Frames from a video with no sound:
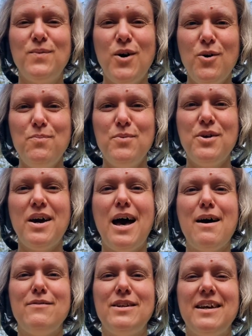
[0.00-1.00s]
hope you
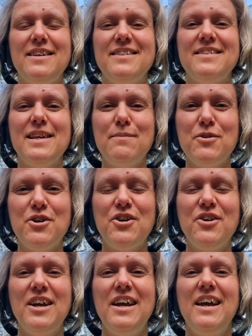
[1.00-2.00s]
have a nice
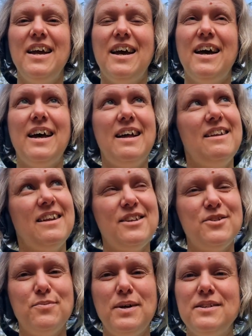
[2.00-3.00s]
summer and
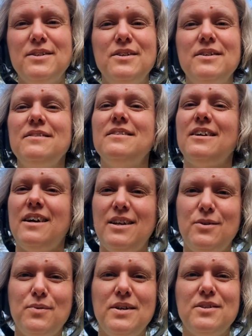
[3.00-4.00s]
nice weather, the
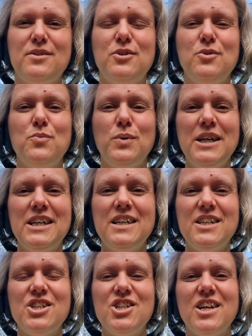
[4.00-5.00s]
kind of weather you
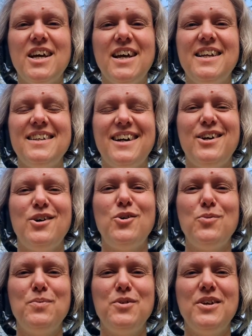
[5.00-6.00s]
wish, and I
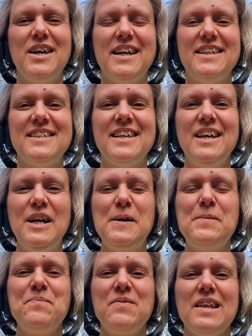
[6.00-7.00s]
hope you
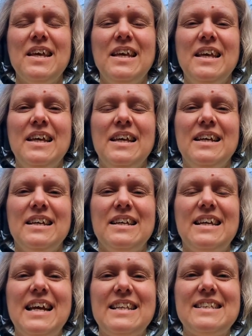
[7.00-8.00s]

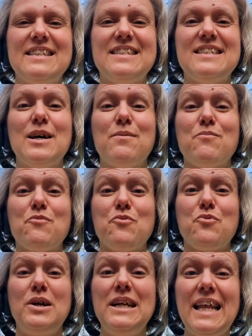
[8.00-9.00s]
get some
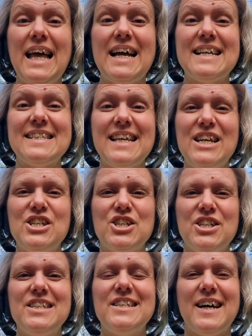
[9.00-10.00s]

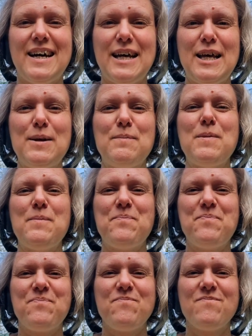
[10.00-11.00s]
relaxation time.
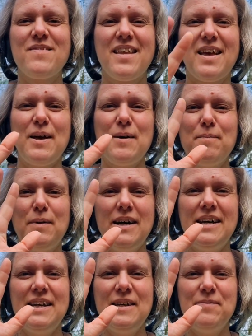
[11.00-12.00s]

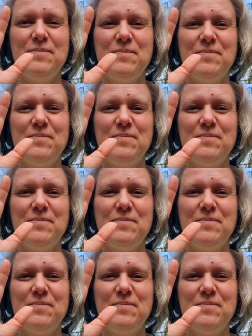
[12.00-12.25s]
Bye.